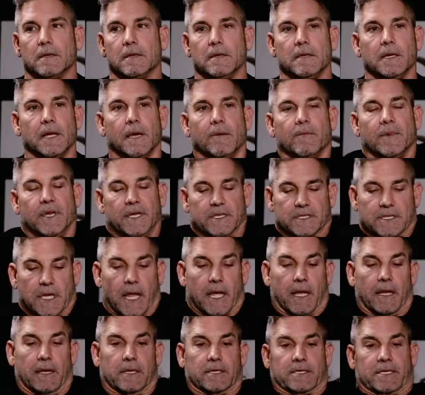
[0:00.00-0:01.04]
not yeah, who they it's
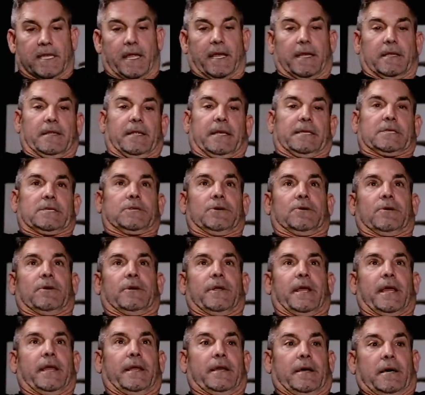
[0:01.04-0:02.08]
like, It's like let's
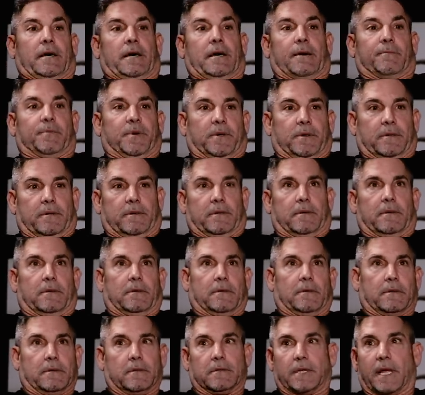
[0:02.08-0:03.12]
urinate up.
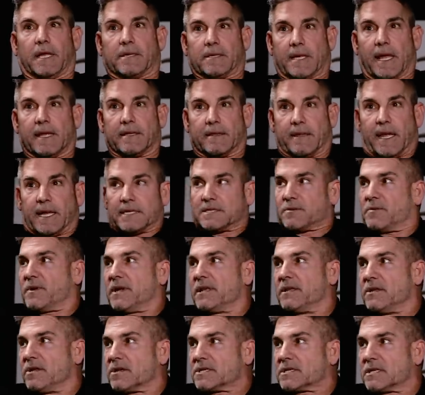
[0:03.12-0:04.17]
Yeah. That, that that's what
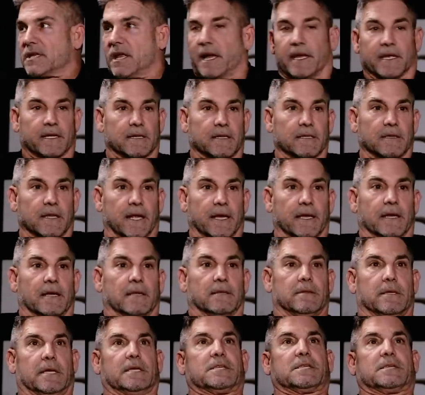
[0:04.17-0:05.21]
it looks like.
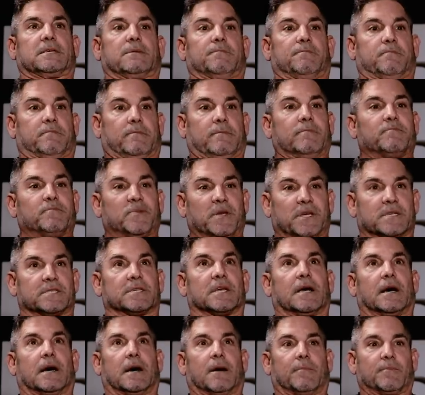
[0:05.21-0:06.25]
Like let's piss
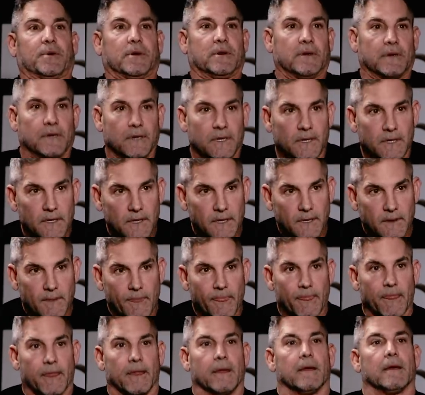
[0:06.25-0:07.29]
up.
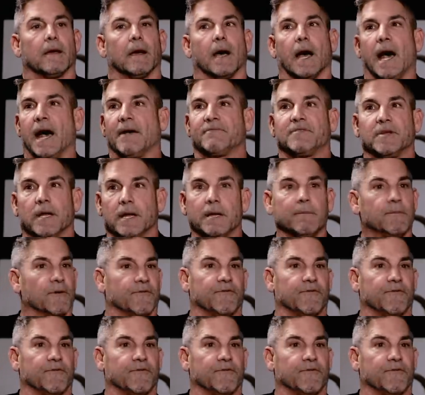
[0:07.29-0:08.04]
I've done it